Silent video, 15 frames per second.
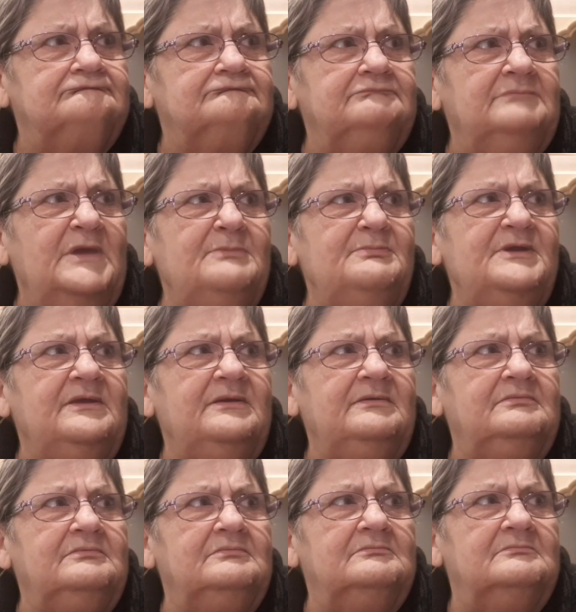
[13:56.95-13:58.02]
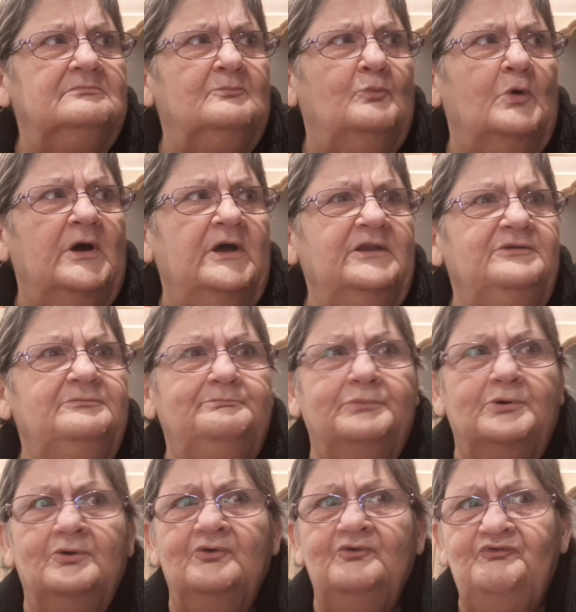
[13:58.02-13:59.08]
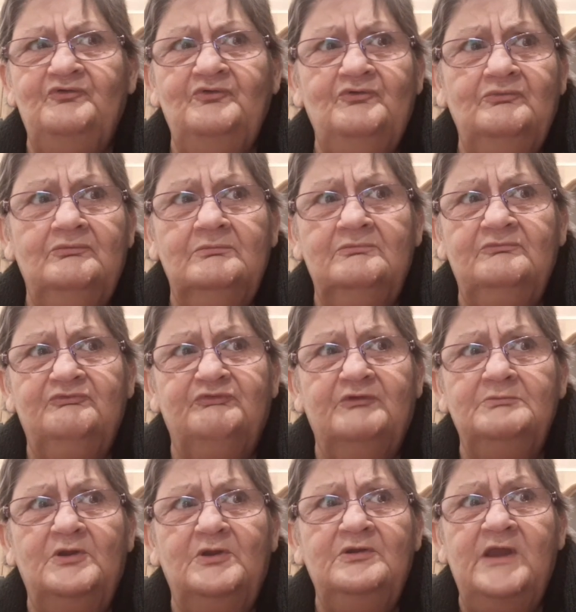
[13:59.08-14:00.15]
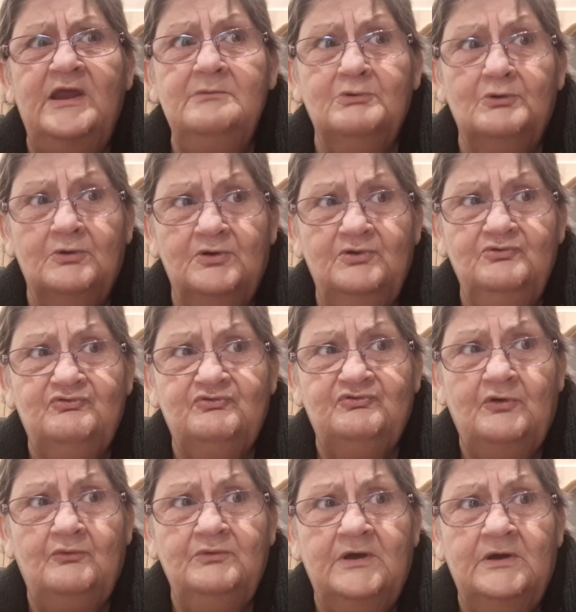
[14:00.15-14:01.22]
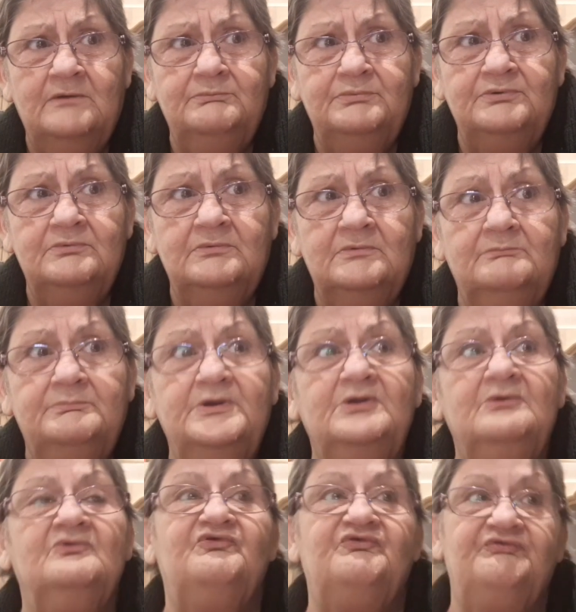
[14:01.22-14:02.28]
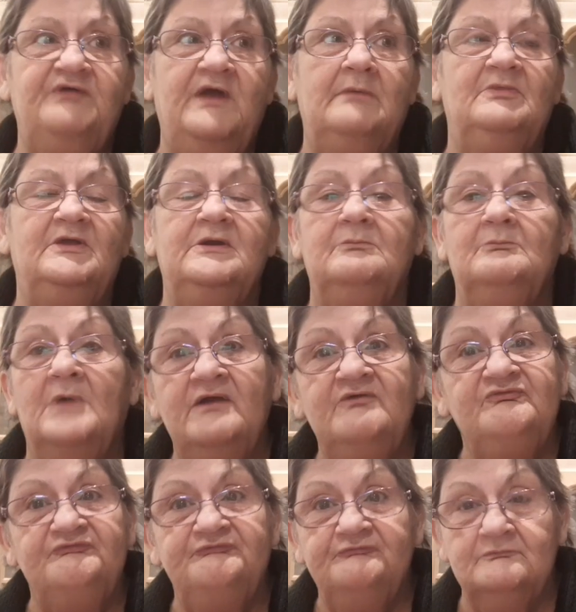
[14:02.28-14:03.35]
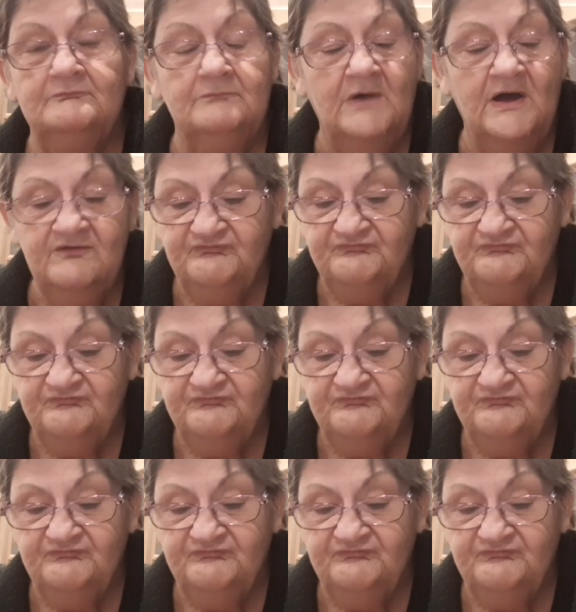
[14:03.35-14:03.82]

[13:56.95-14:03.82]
maybe one person from the neighborhood showed up, mm -hmm. but it was family. My my